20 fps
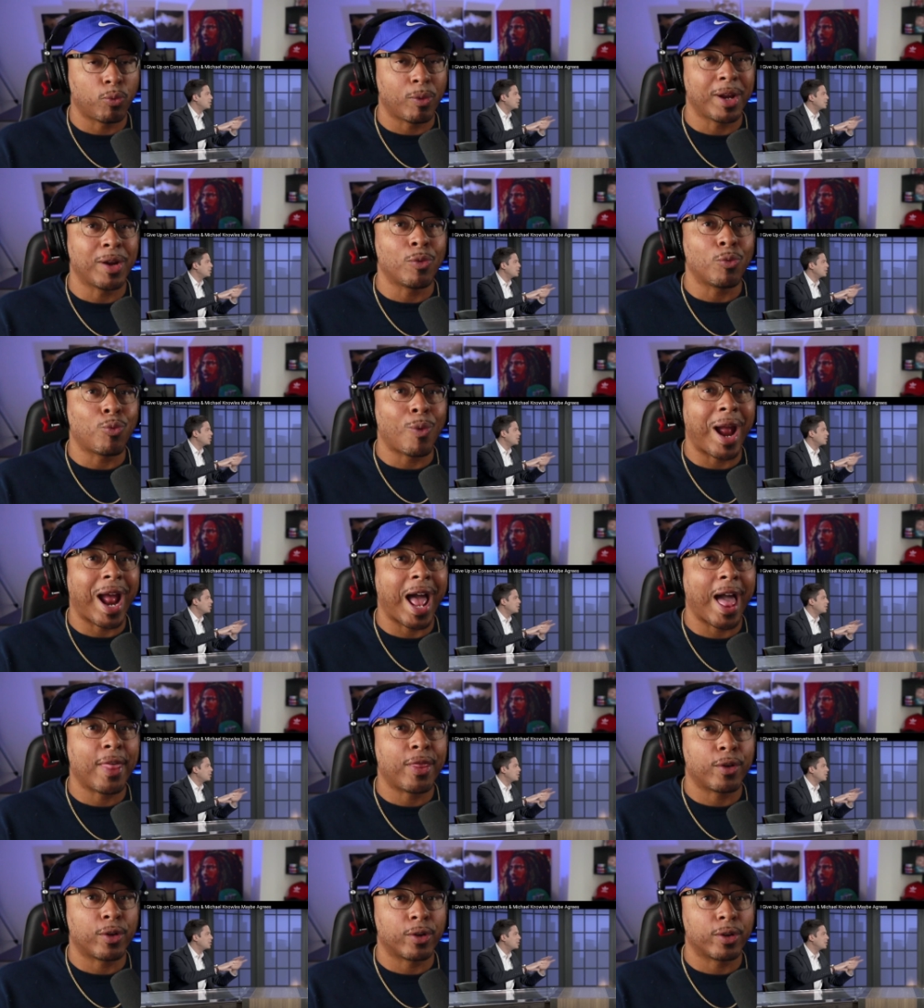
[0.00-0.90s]
We
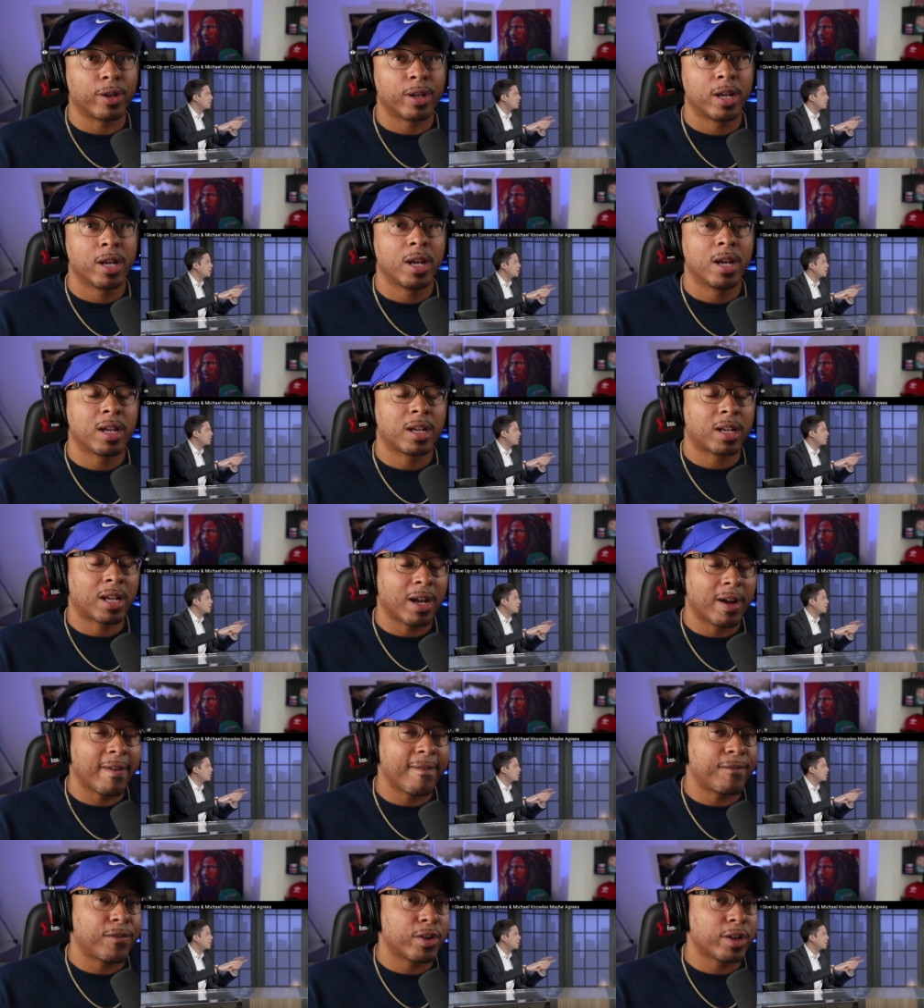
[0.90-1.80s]
rather
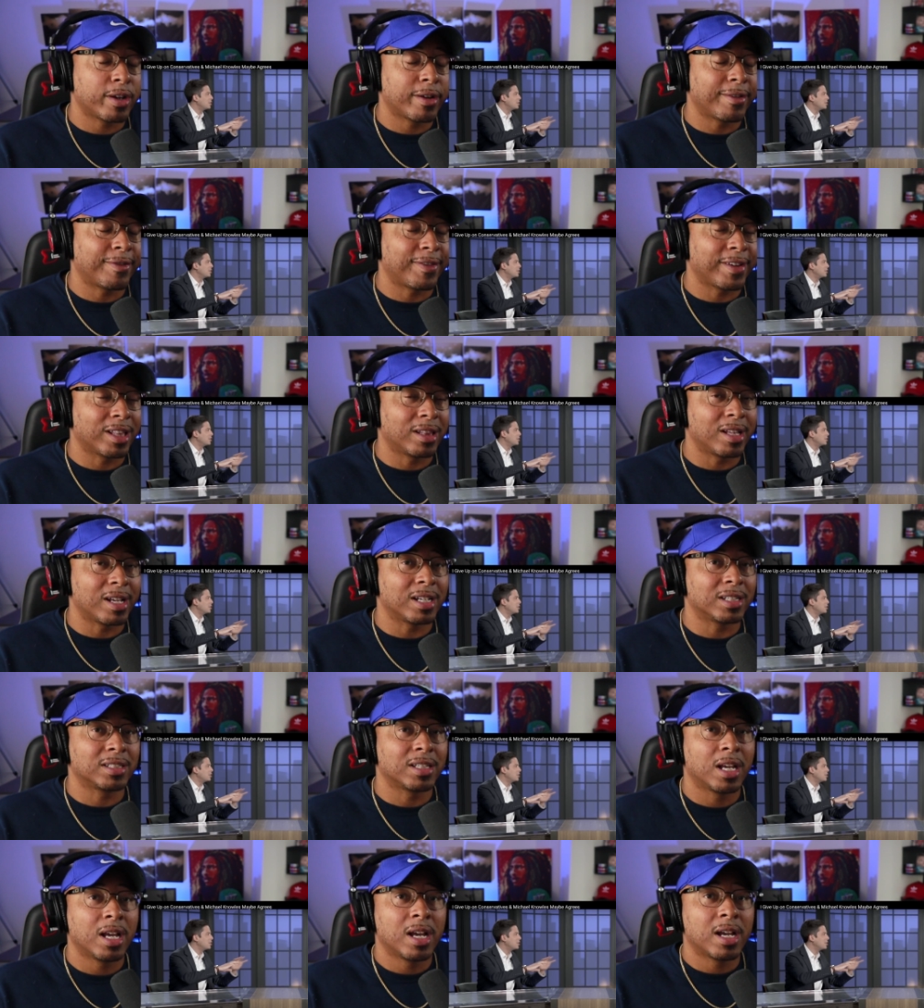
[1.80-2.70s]
comfort your
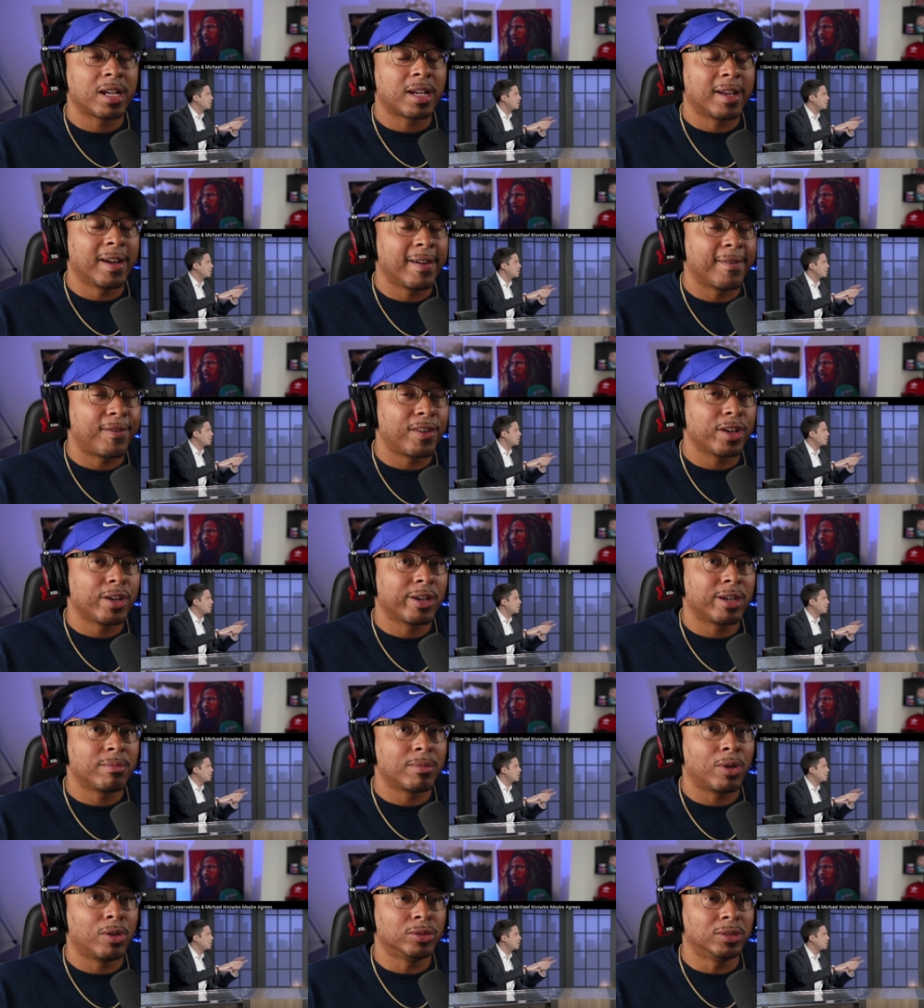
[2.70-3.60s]
feelings, comfort your
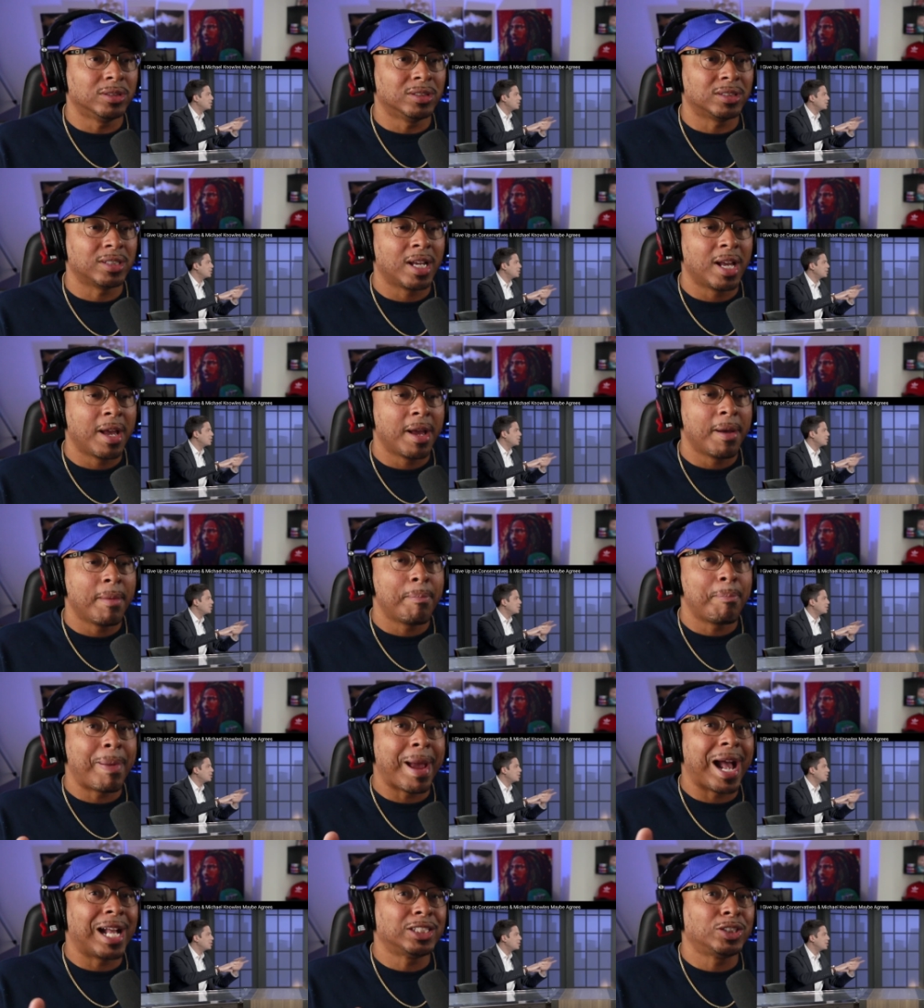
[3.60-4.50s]
emotions,
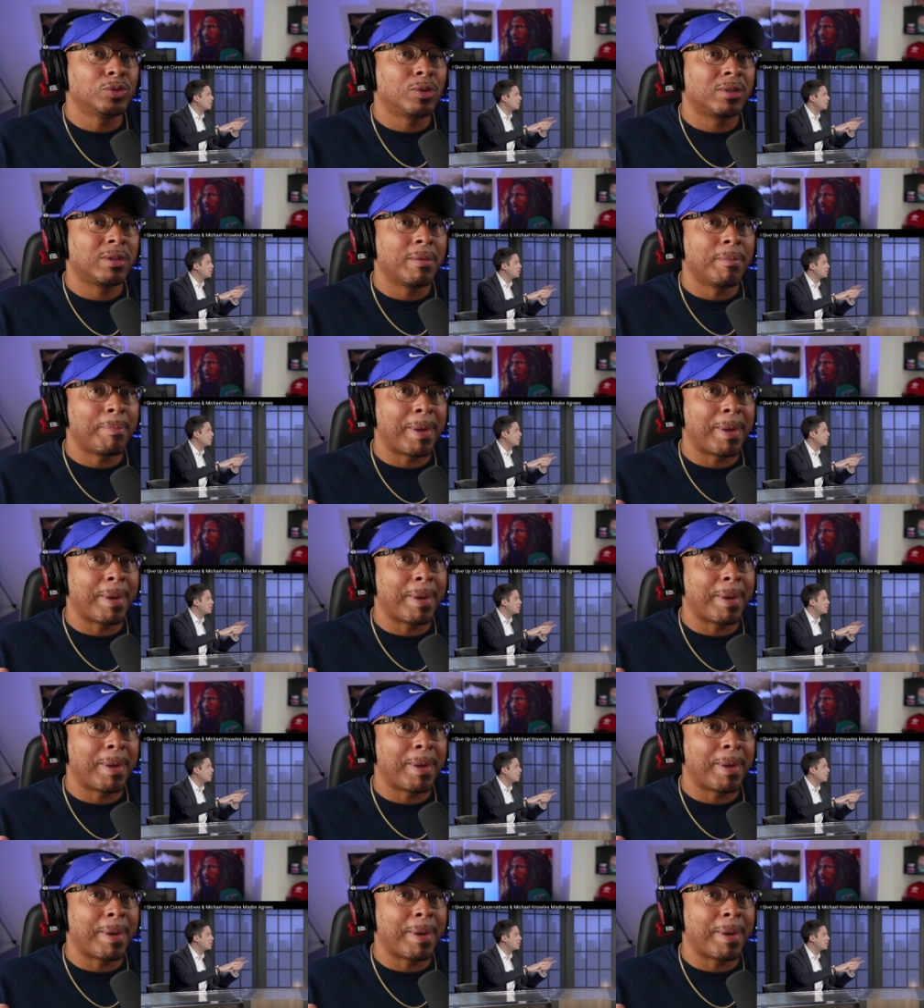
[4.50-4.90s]
pat you on the